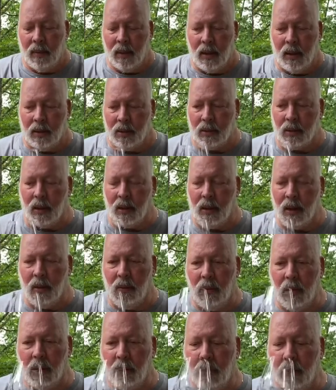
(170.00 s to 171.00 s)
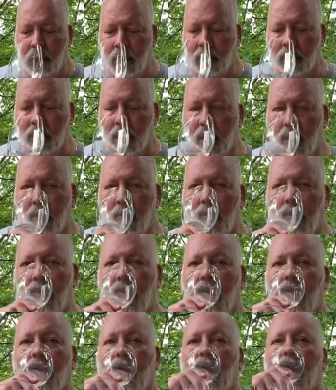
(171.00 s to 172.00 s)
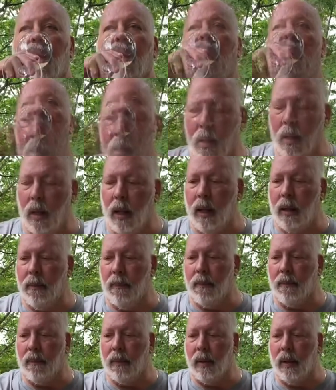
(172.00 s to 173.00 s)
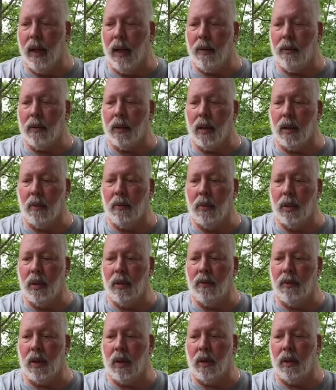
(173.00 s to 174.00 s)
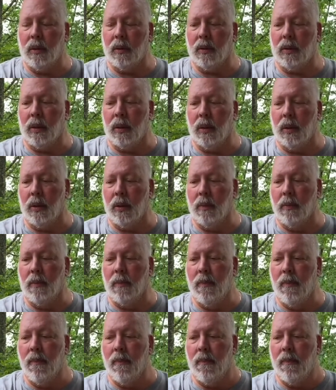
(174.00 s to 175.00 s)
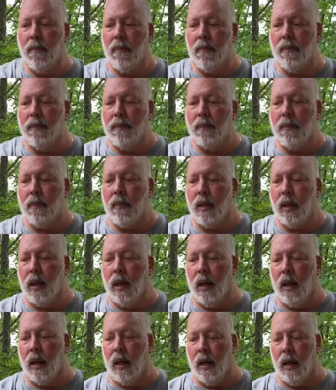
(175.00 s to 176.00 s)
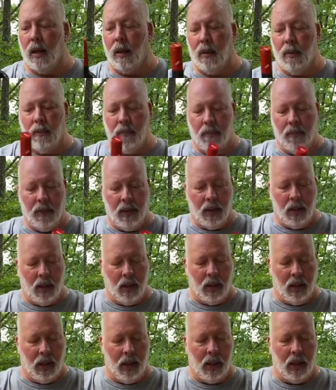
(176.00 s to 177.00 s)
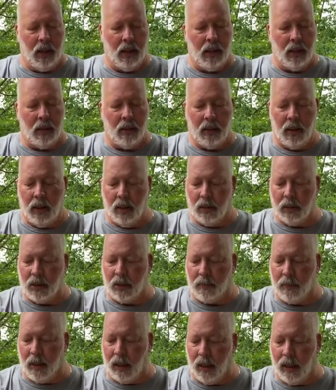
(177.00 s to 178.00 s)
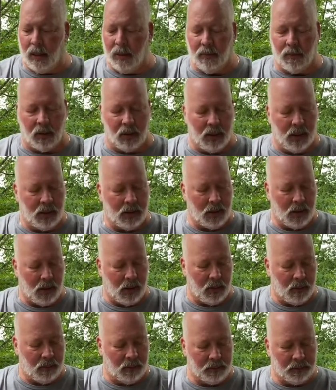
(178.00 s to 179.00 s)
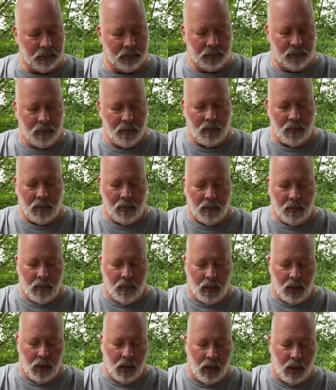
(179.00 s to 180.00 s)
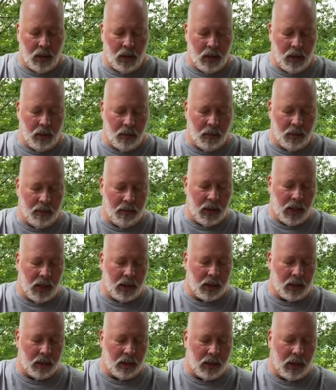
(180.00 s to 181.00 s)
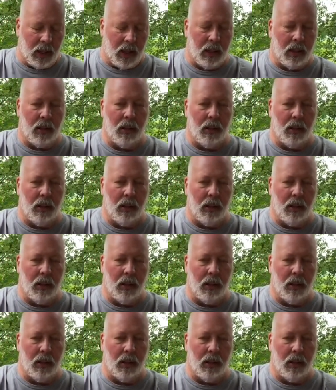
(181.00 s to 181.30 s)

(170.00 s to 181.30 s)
it certainly wouldn't be a terrible thing. All right, now we're going to move on to an area in Spain, Valencia. And we've got a kind of